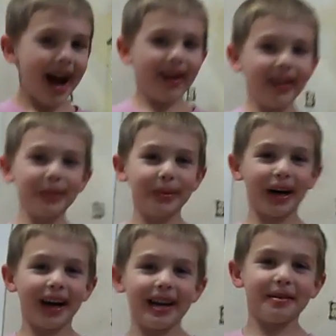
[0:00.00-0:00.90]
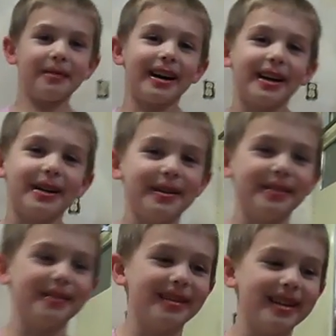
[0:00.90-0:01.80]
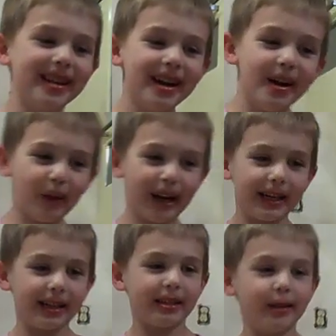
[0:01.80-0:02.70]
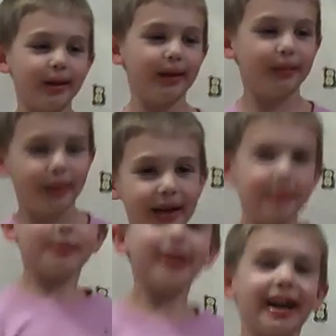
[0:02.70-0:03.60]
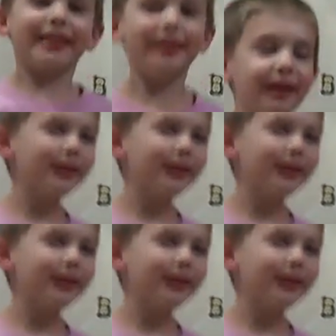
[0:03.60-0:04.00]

why were you like doing like where?